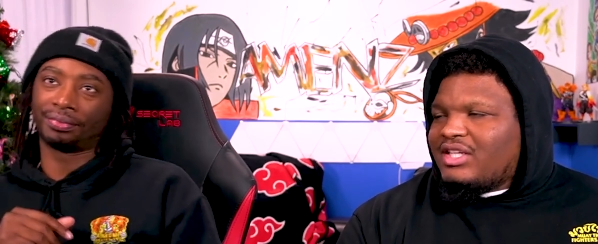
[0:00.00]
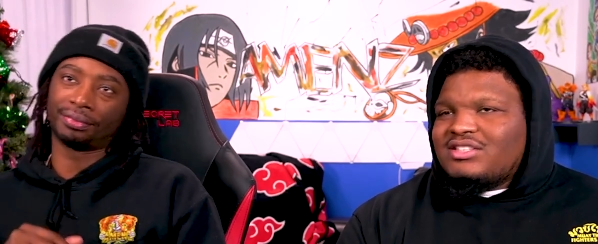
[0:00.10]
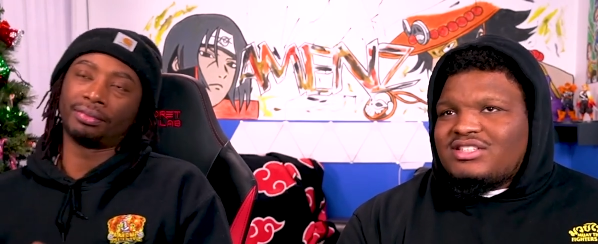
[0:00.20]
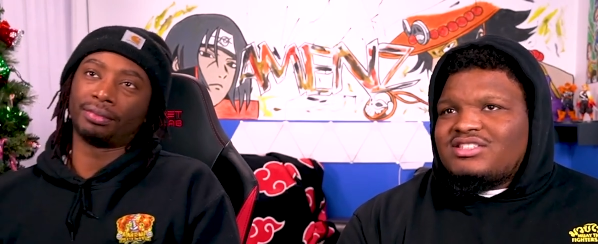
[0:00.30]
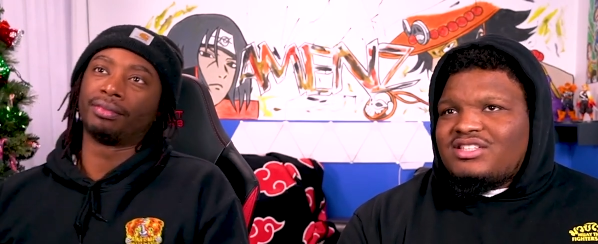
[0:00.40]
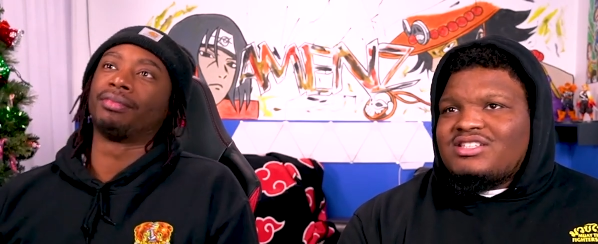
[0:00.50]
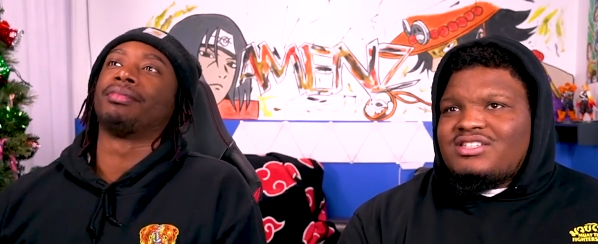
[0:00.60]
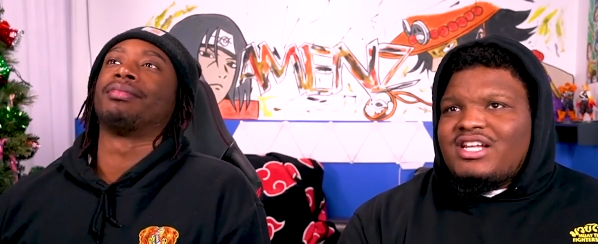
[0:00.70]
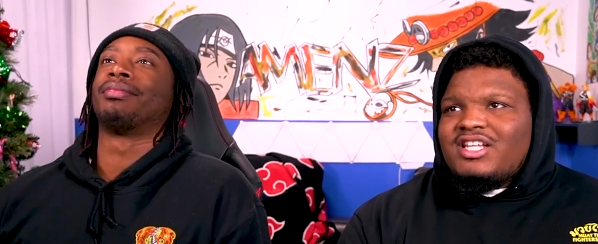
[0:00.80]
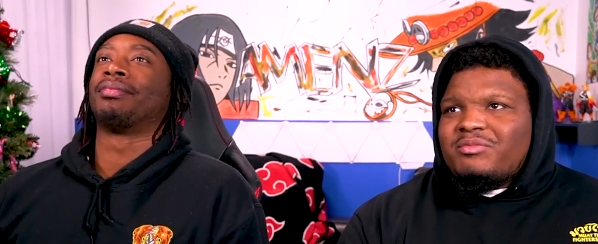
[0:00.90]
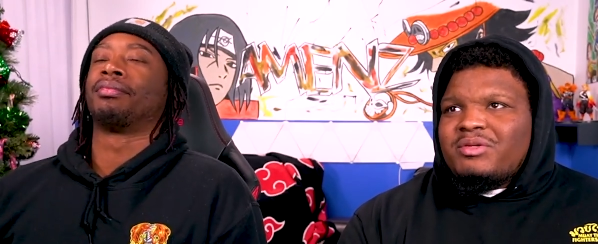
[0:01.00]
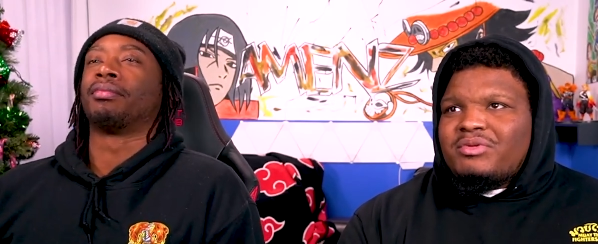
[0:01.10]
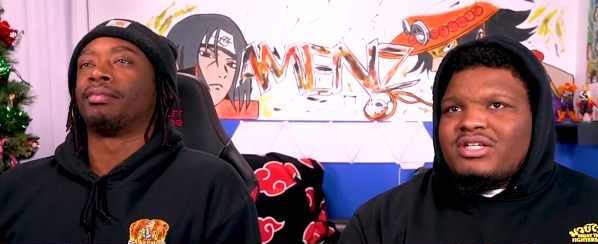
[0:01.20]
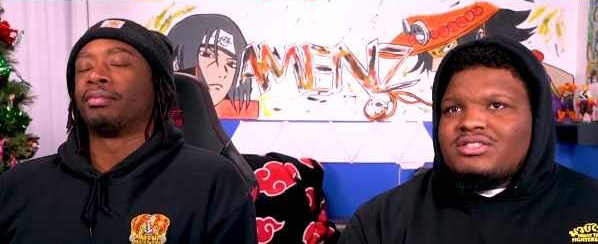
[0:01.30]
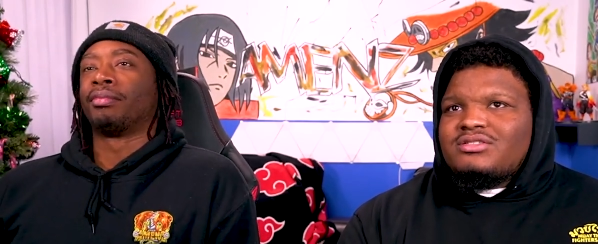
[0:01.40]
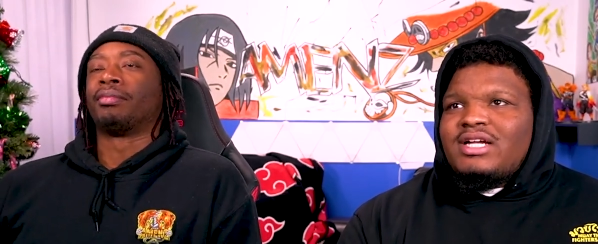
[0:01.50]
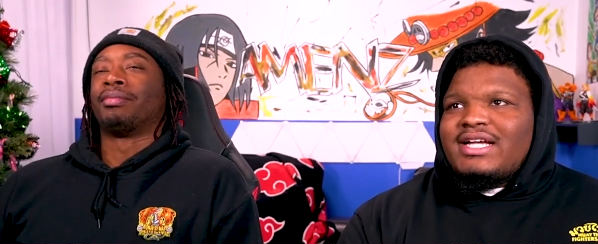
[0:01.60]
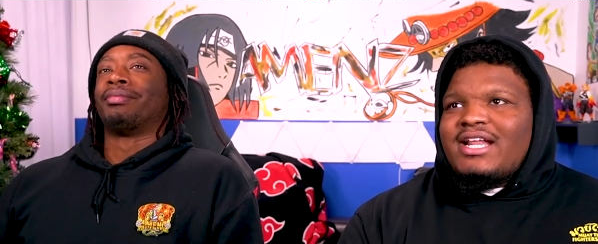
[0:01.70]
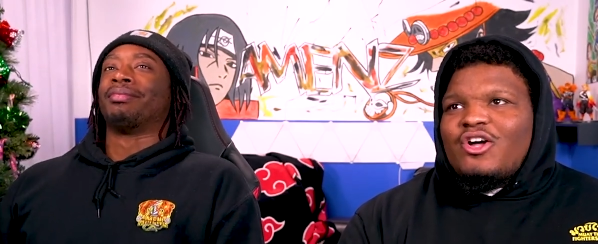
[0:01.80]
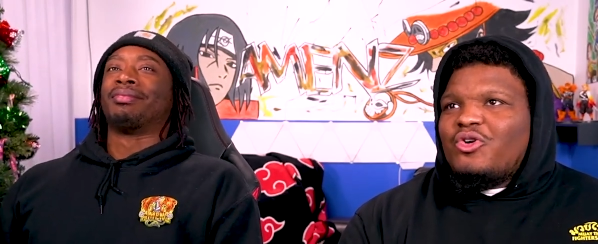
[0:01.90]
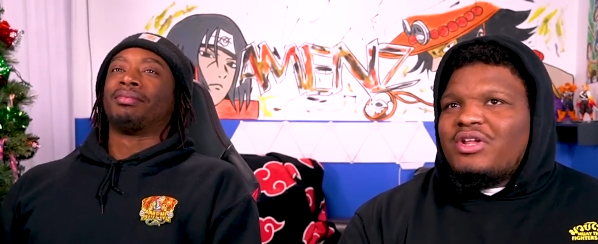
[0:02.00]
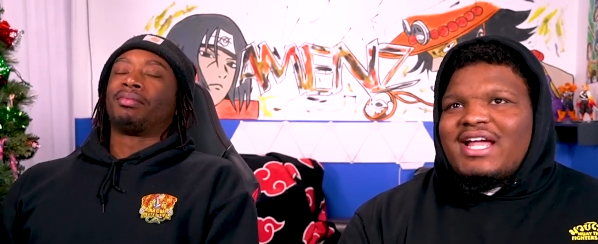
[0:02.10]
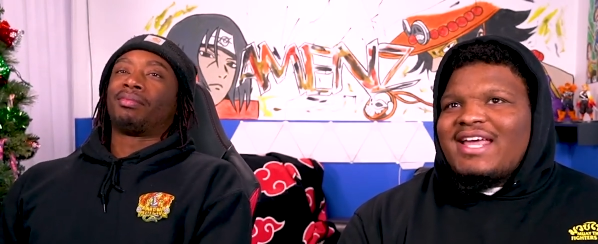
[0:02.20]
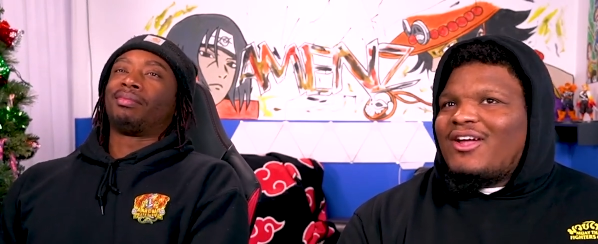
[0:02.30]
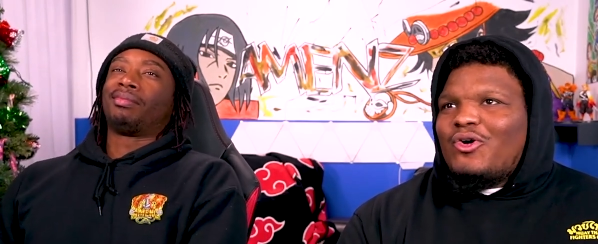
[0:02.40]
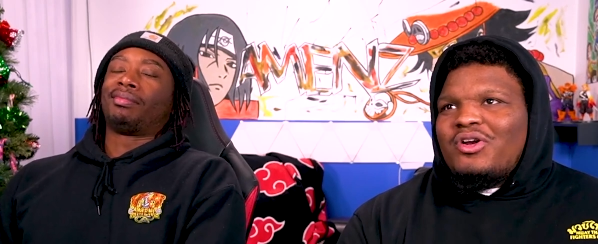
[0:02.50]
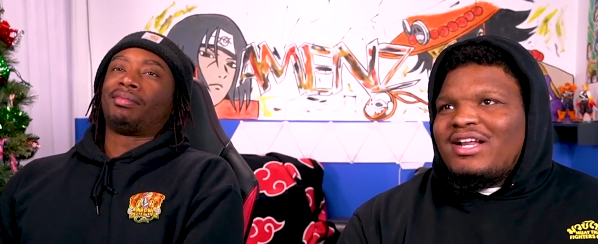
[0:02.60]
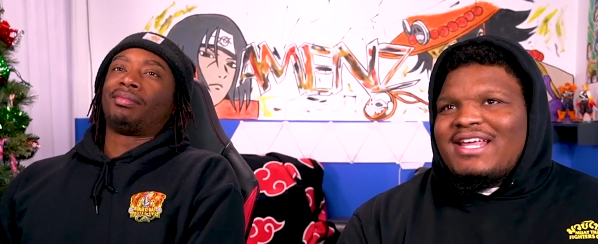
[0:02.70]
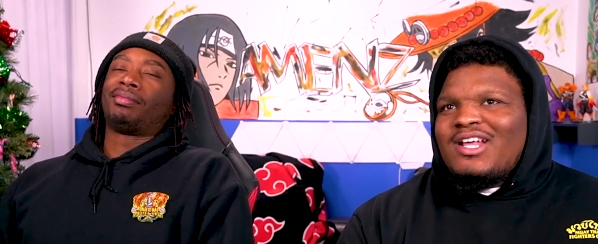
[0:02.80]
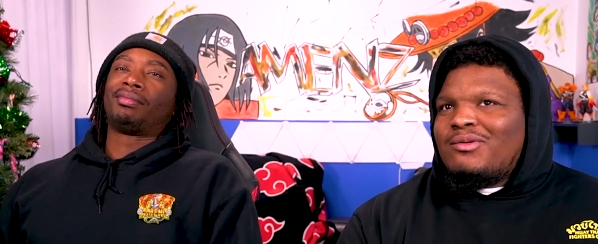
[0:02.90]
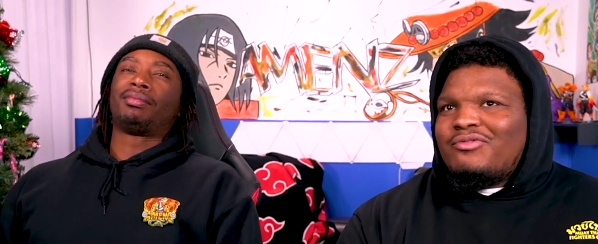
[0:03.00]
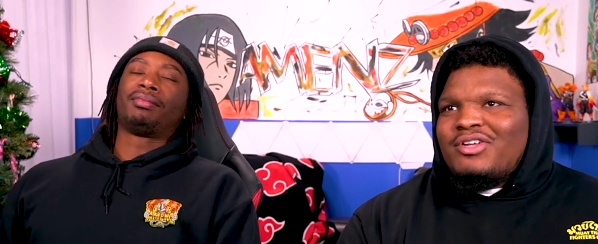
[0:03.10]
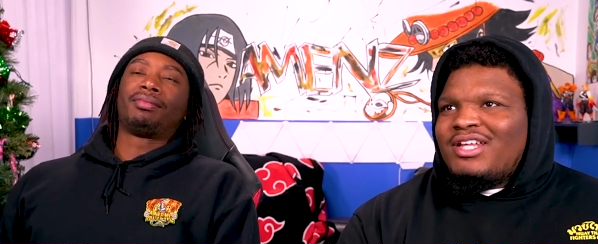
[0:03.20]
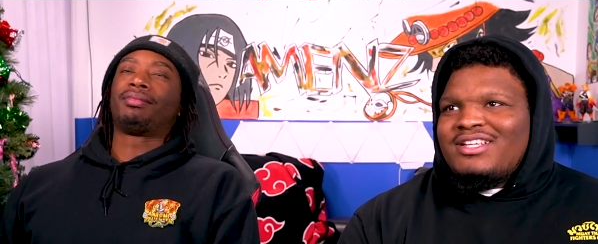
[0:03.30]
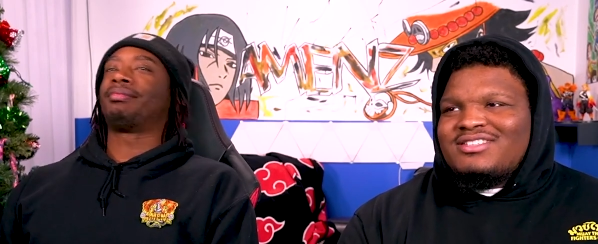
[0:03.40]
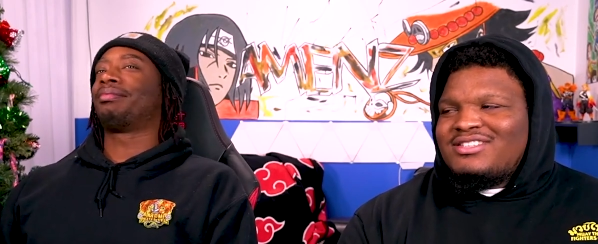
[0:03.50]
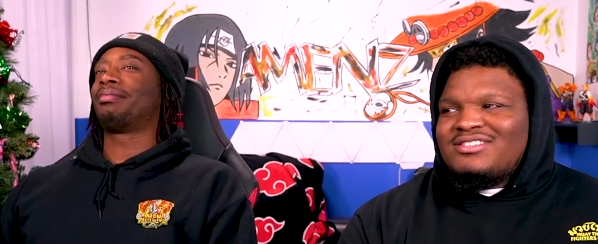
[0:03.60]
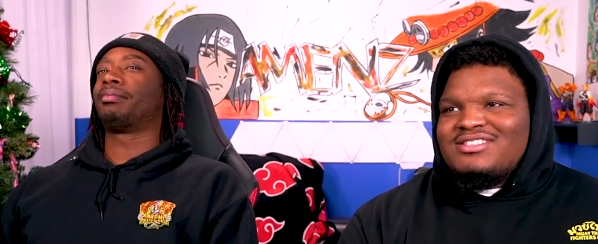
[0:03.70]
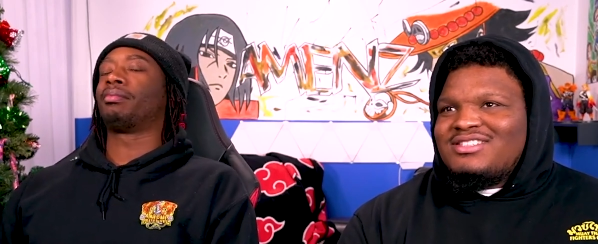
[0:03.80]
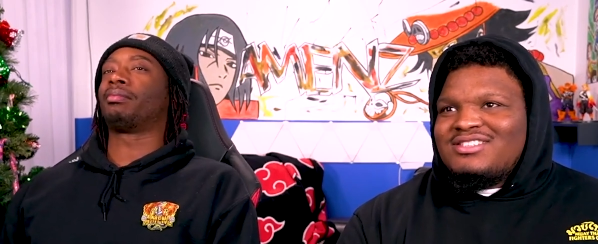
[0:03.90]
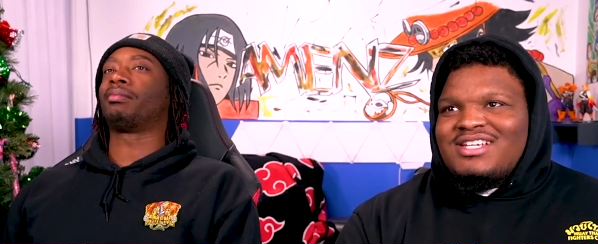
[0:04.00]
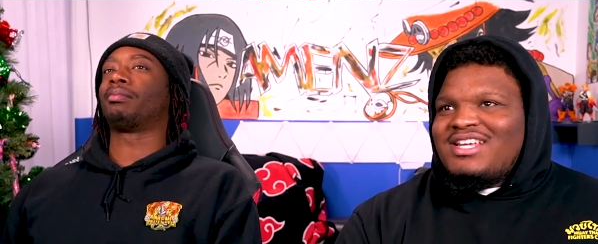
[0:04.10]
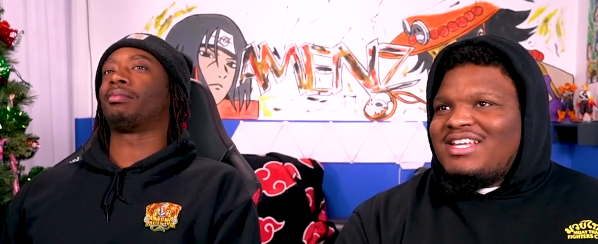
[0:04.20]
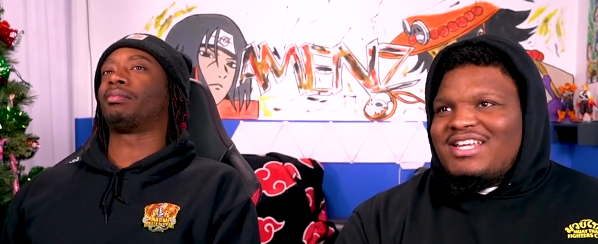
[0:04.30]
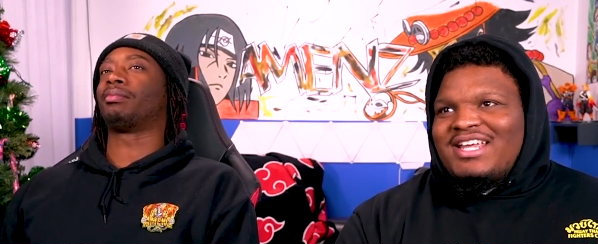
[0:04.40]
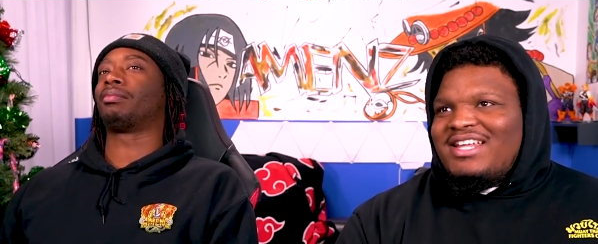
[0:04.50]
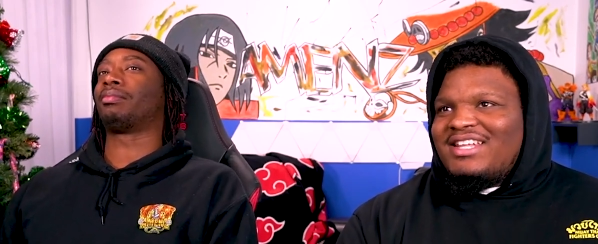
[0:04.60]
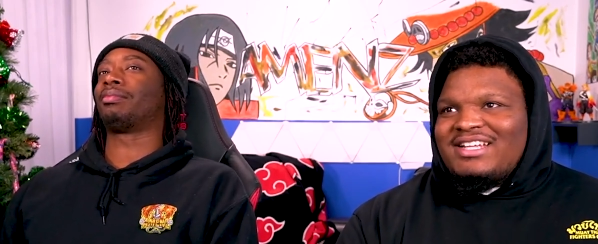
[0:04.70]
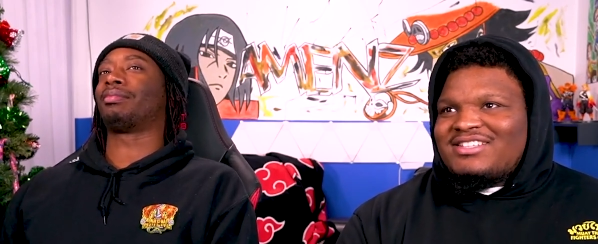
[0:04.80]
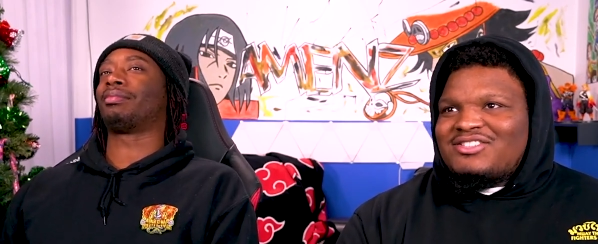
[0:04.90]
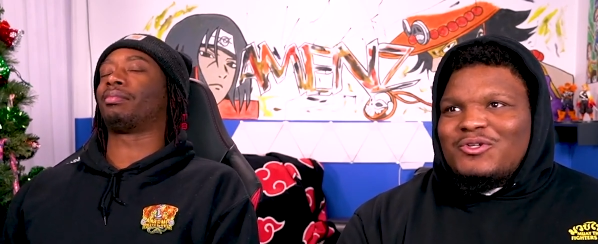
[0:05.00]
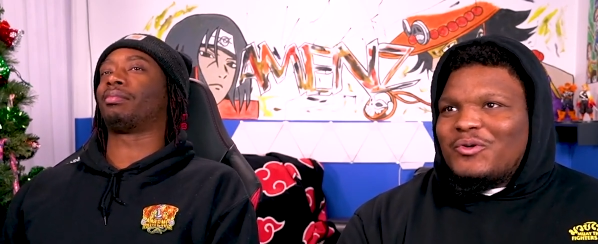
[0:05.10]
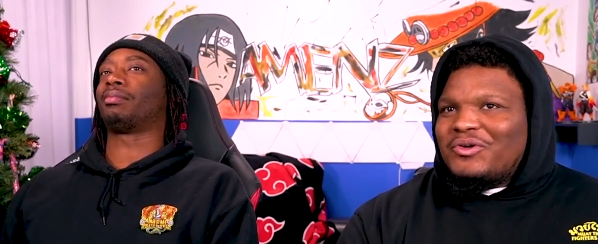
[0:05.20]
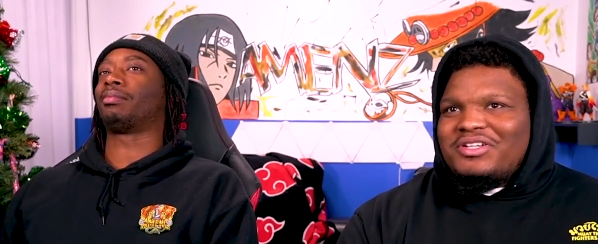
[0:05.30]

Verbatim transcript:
Speaker 1: it's sitting at the B+. I gotta hold it accountable for the inconsistencies in like the story.